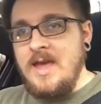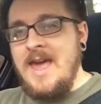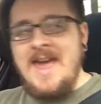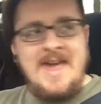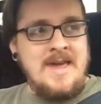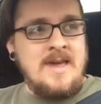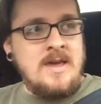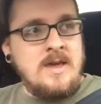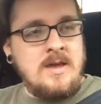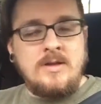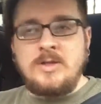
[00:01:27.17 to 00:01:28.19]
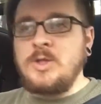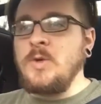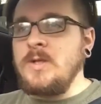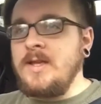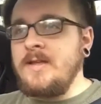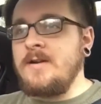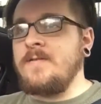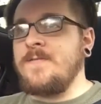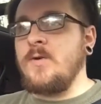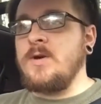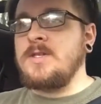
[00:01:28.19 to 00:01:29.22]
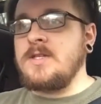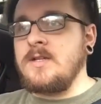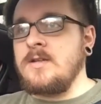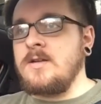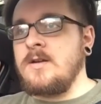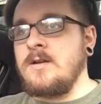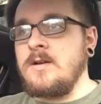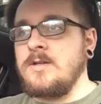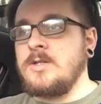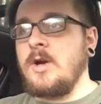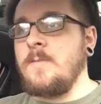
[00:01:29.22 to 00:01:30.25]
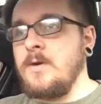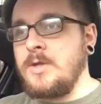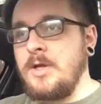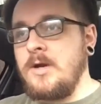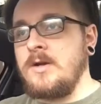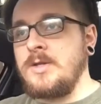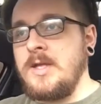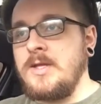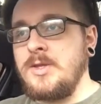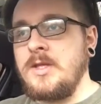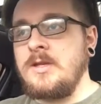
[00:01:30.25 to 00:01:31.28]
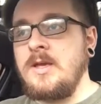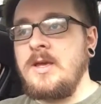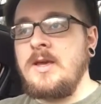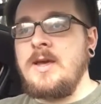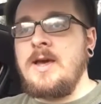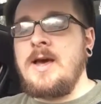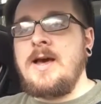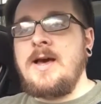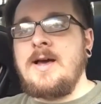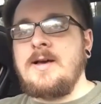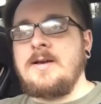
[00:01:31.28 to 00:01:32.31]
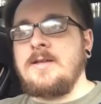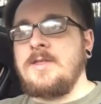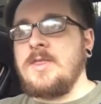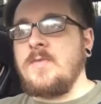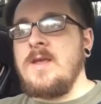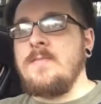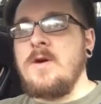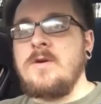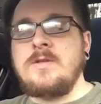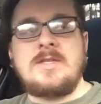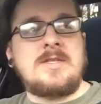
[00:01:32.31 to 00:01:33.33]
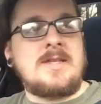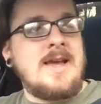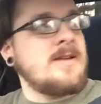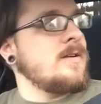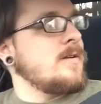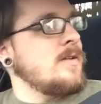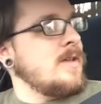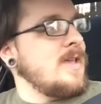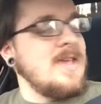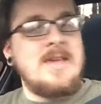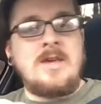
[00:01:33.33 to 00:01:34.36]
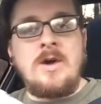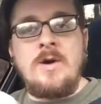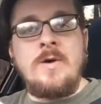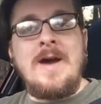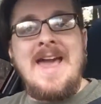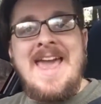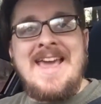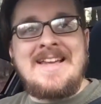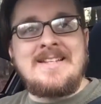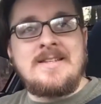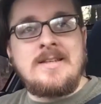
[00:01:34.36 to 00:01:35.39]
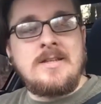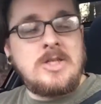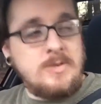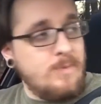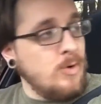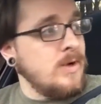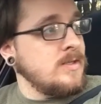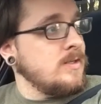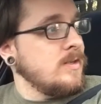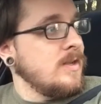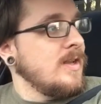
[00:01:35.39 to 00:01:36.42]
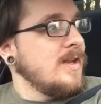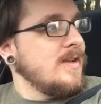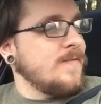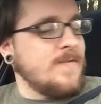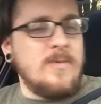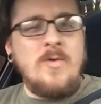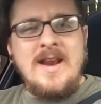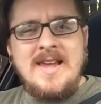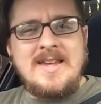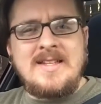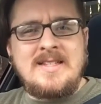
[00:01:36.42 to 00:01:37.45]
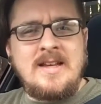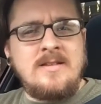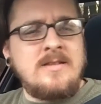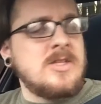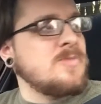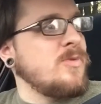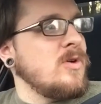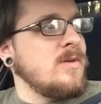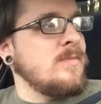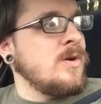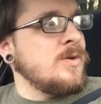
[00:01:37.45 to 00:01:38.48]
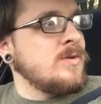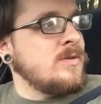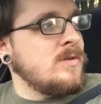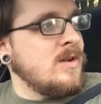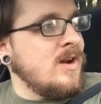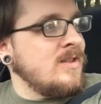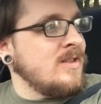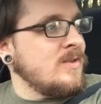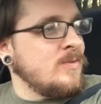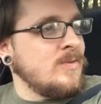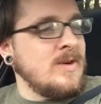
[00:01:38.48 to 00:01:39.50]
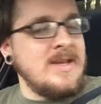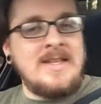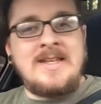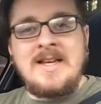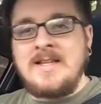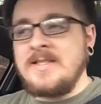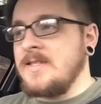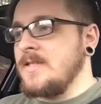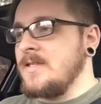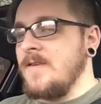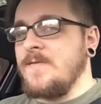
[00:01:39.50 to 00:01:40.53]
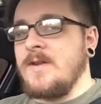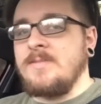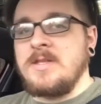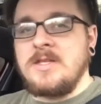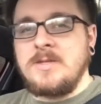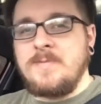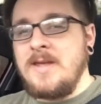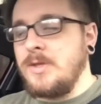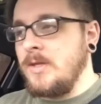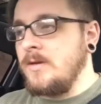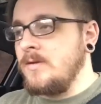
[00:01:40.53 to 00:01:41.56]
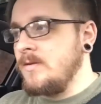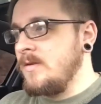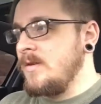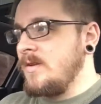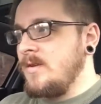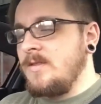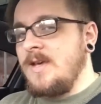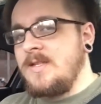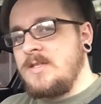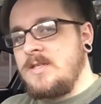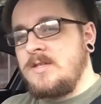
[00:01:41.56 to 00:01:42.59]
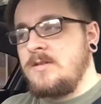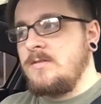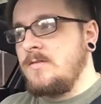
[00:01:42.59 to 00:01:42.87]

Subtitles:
a 2-liter, 4-cylinder, turbocharged engine, 3 modes, standard, eco, and sport. From what I can tell, the sport mode, all it really does is stiffen up the suspension. That's